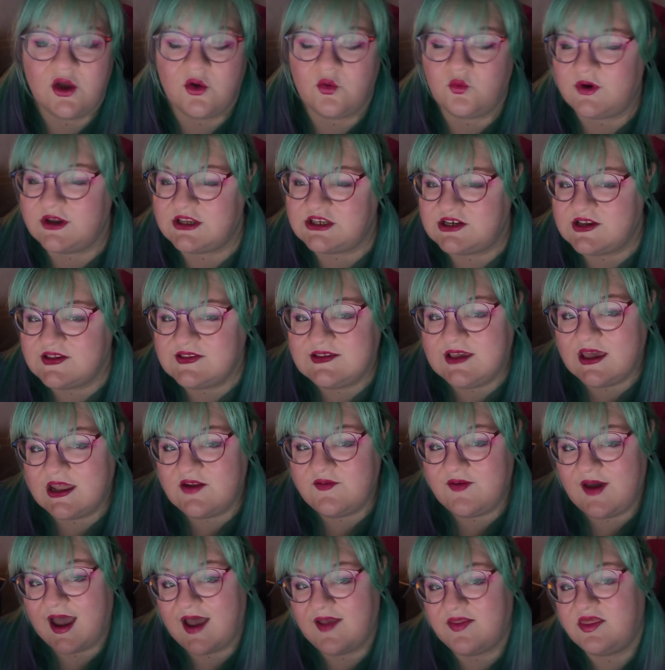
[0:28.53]
We just kind
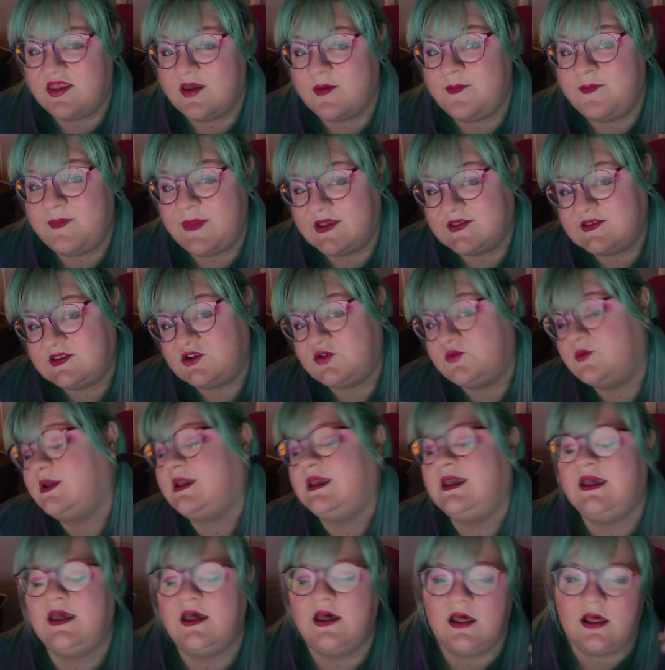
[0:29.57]
of had the
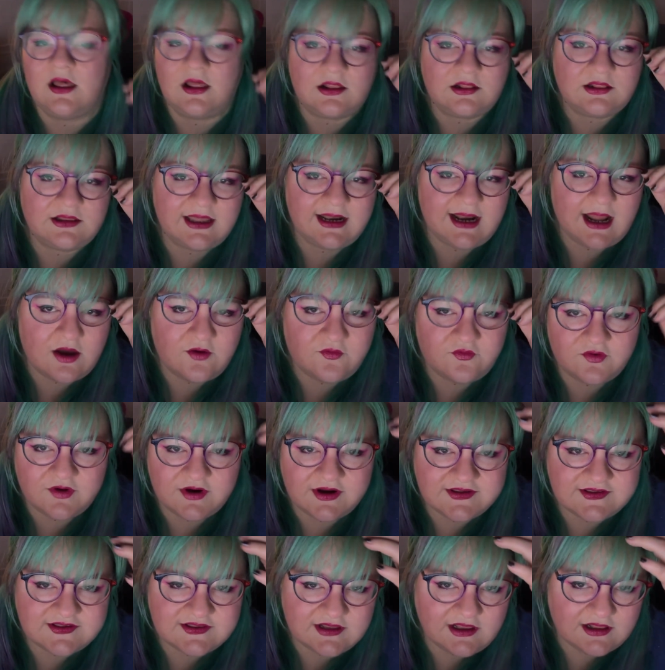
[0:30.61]
mystery laid out for
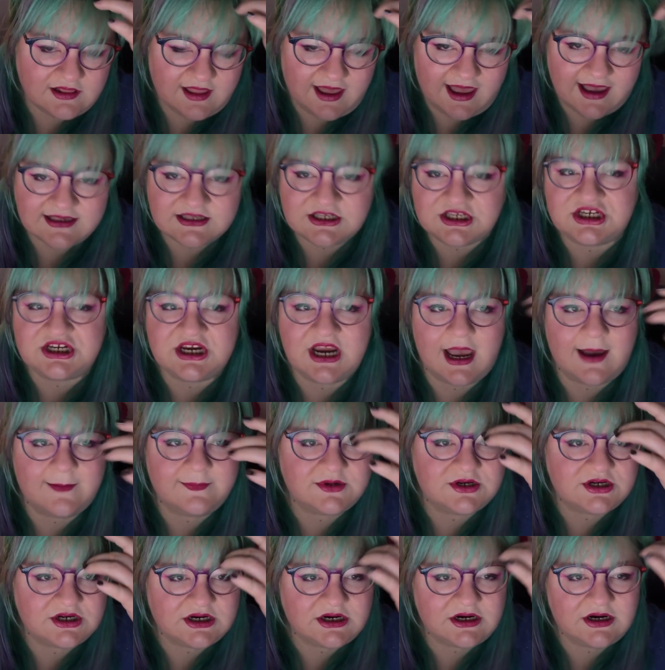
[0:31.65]
us in the last
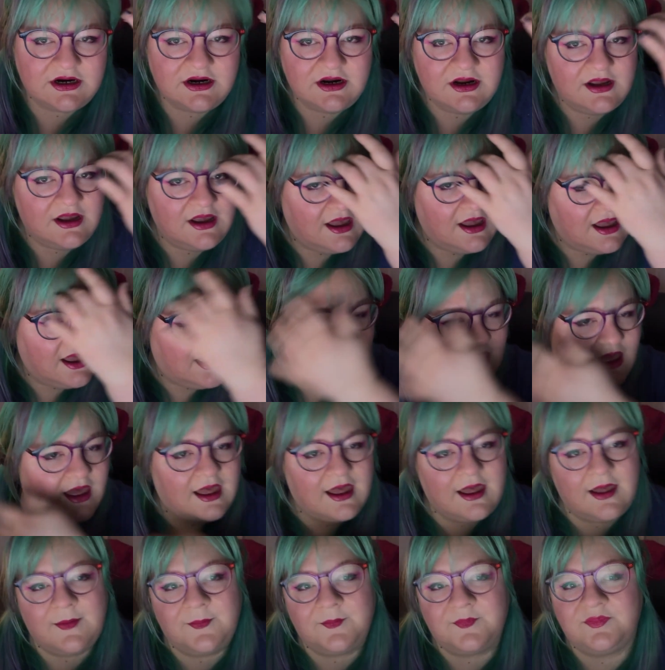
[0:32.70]
chapter,
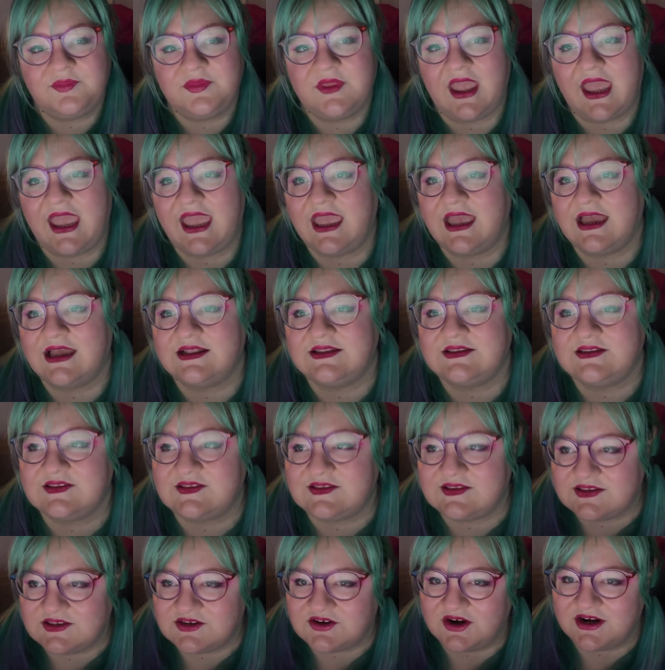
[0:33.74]
and it's
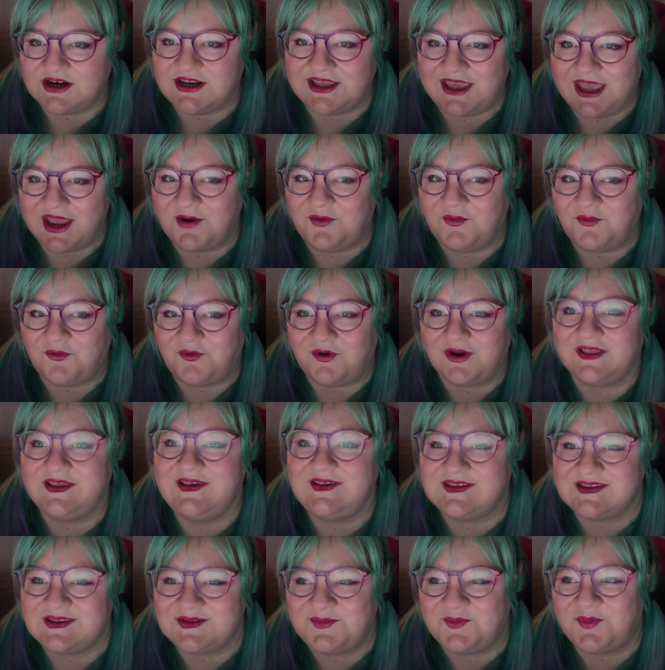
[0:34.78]
starting to get really
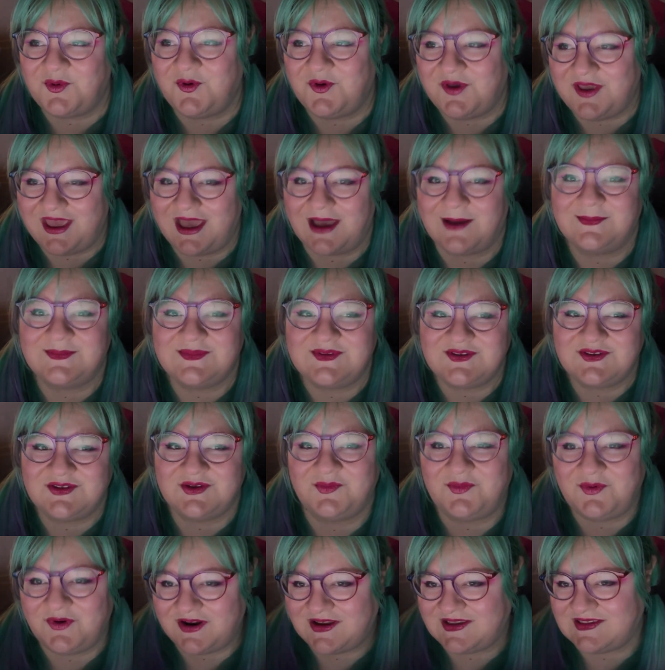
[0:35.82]
spooky. I'm
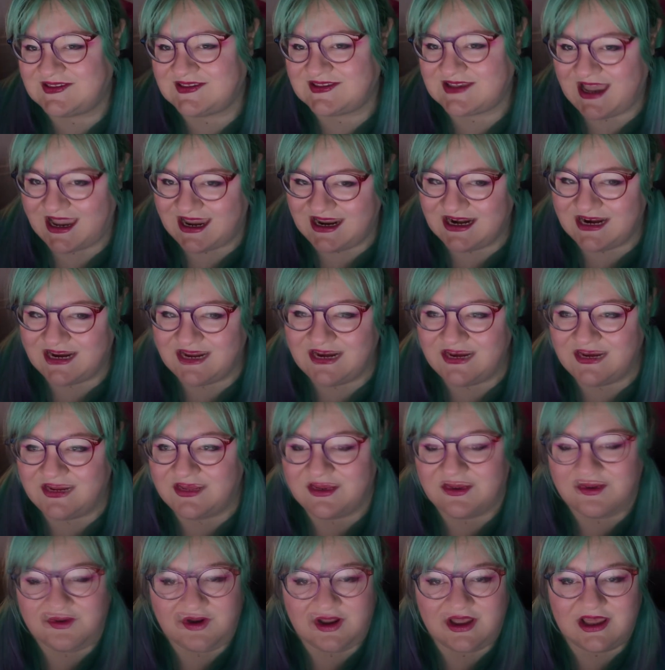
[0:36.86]
super excited.
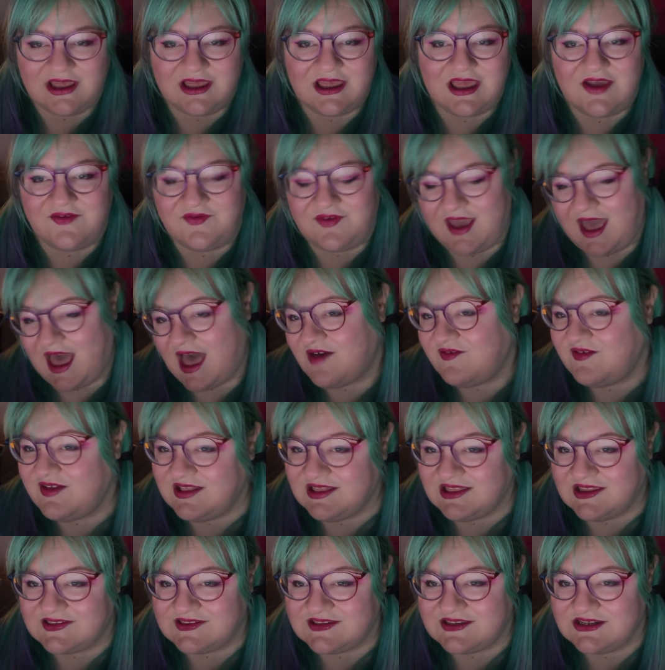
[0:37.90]
If you haven't
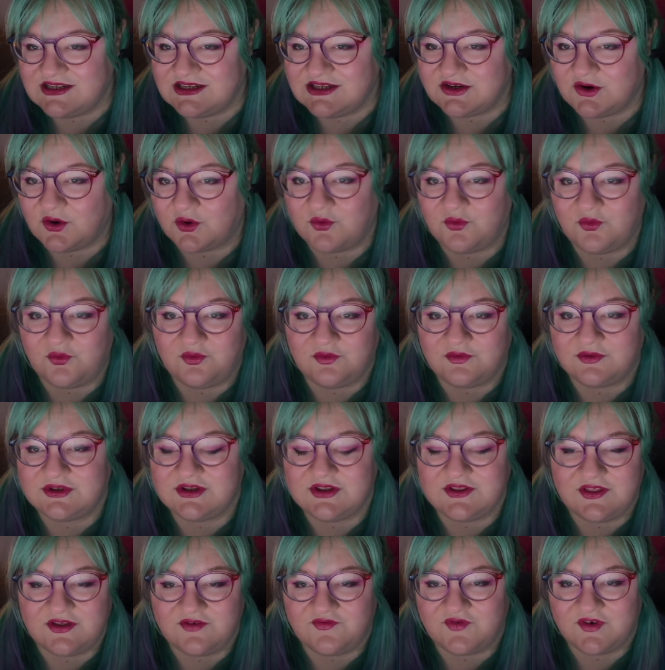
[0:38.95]
listened
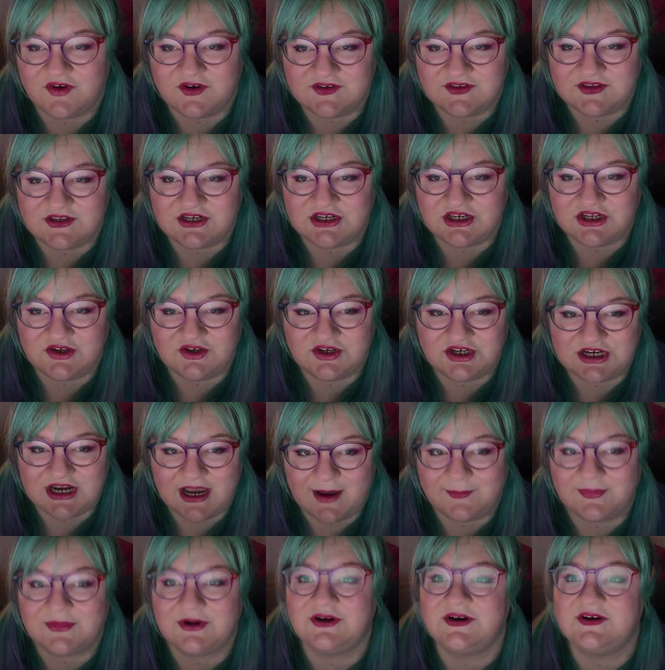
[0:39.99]
to the first two
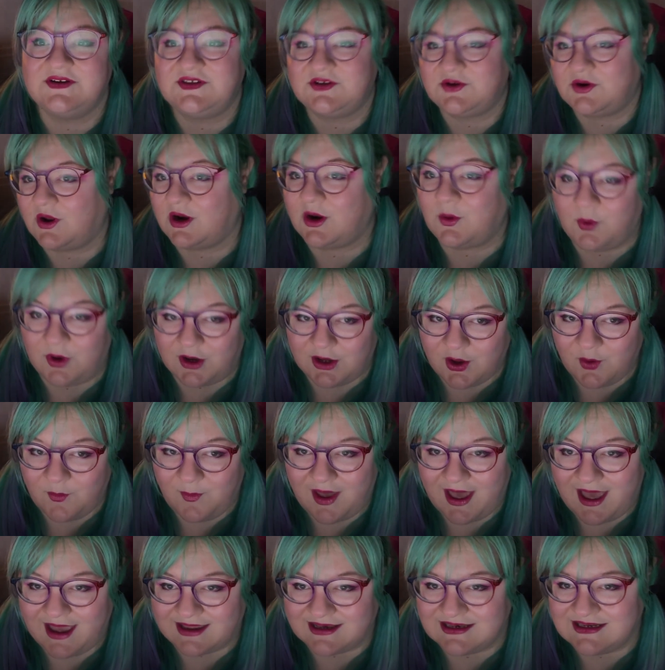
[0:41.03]
chapters, you're going to want to go
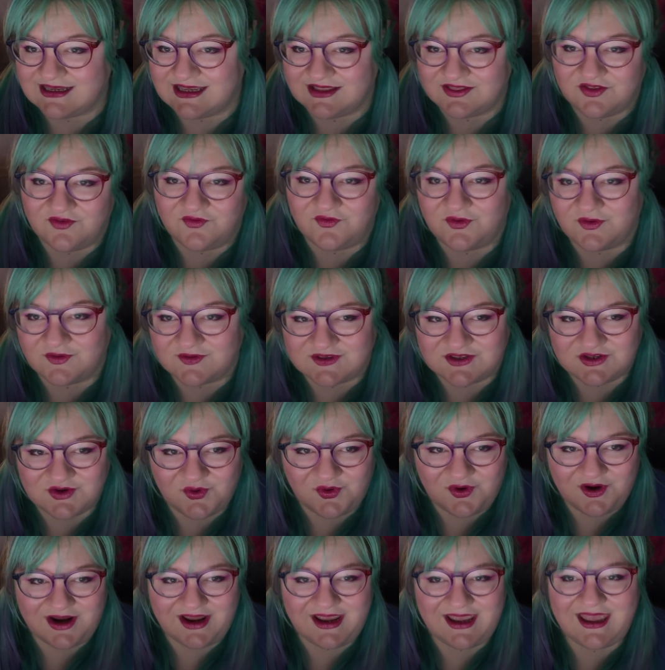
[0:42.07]
back to get the full
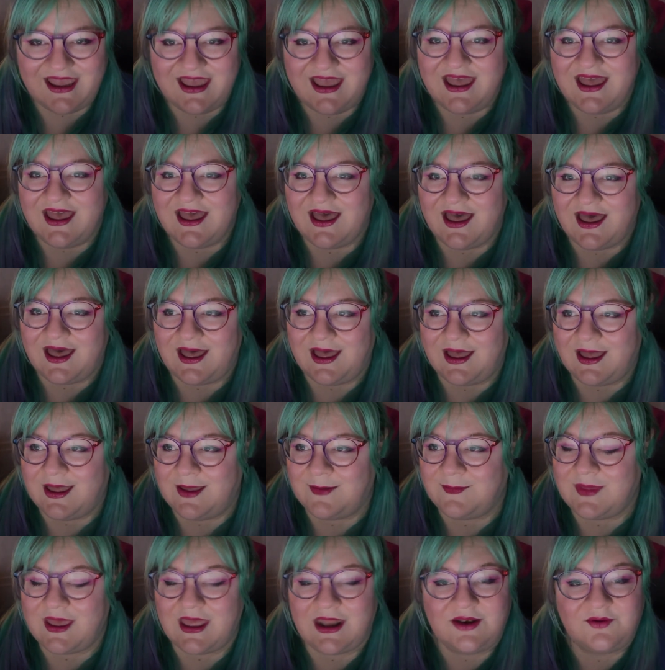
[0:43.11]
story.
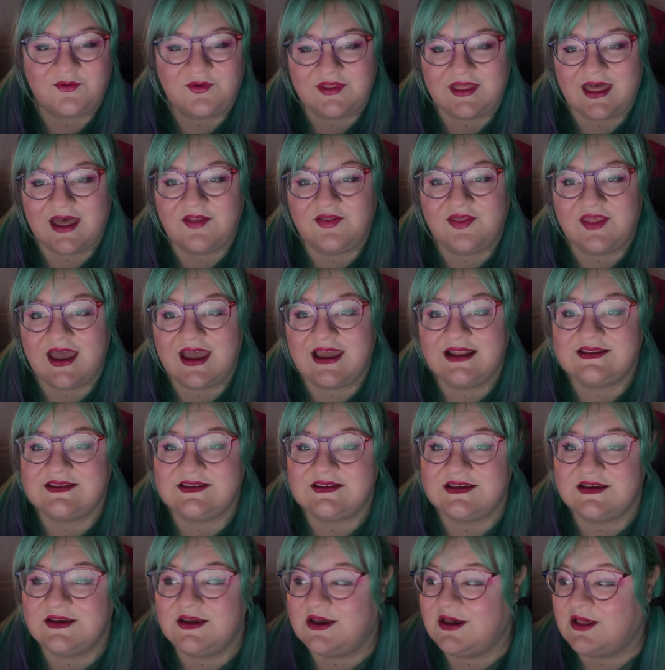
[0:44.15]
And without that,
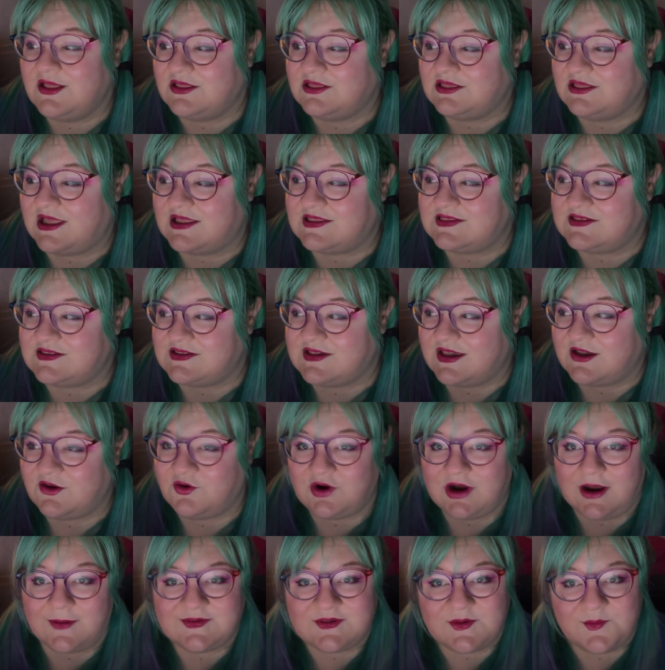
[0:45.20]
let's
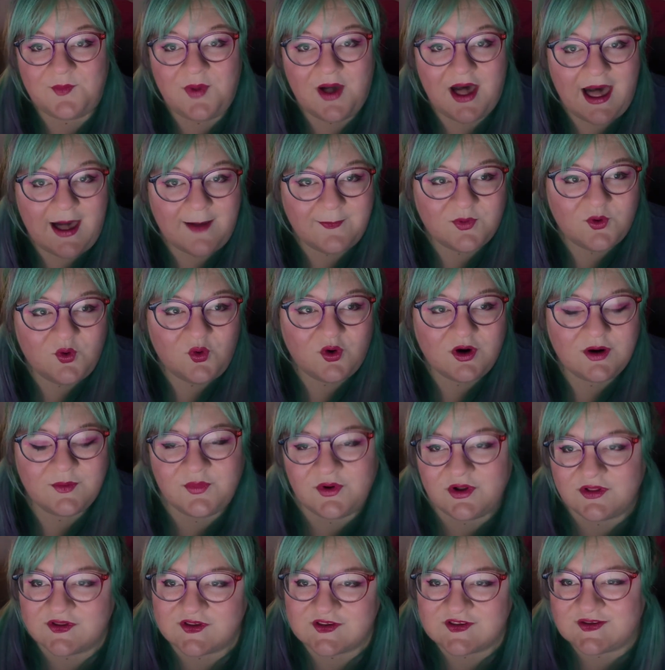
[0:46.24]
grab some popcorn,
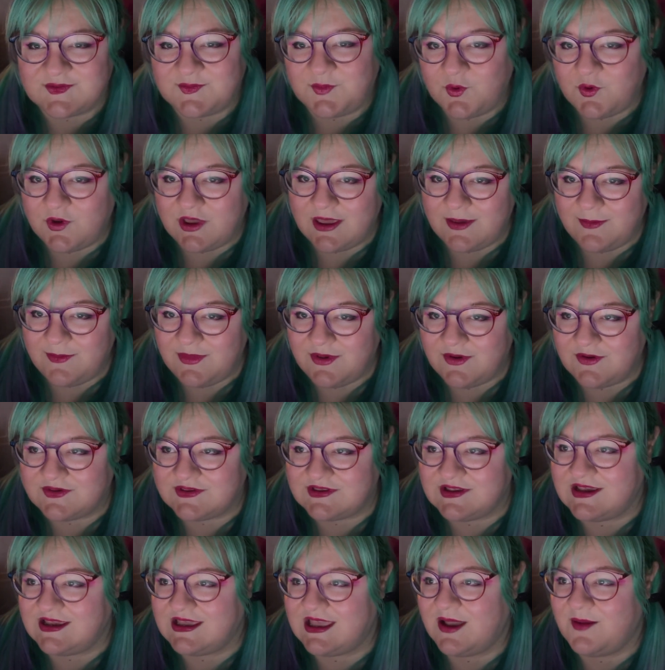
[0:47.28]
put on the spooky
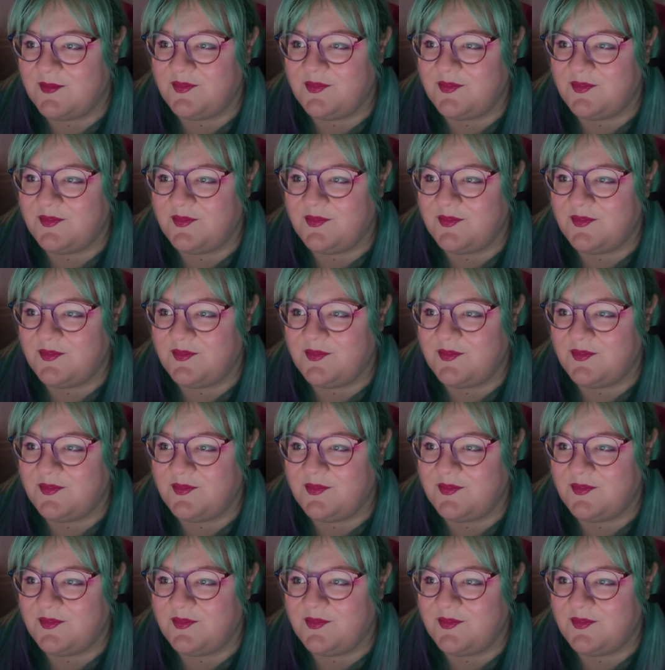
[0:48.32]
music,